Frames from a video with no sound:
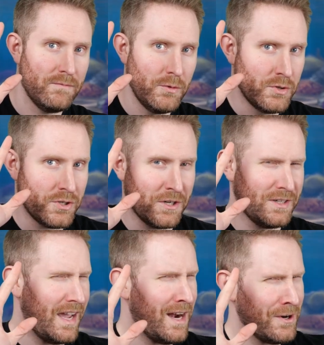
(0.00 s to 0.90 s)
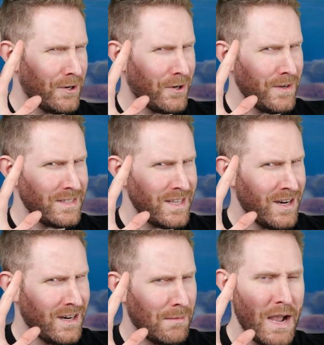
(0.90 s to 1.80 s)
future editor Chris
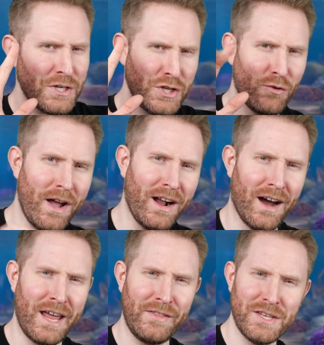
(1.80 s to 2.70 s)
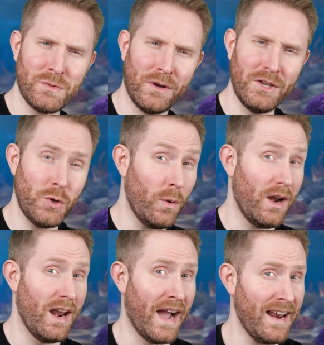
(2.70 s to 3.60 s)
here. I'm actually retconning this one to a
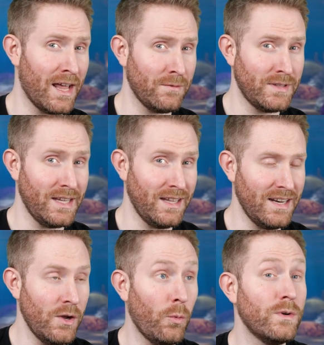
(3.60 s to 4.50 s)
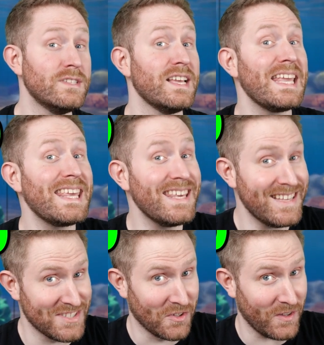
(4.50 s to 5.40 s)
9 out of 10. It was
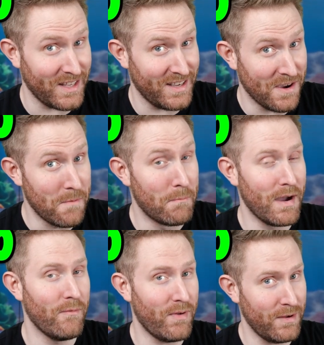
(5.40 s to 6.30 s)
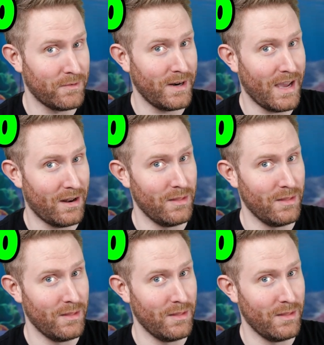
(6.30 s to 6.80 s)
easily my favorite out of the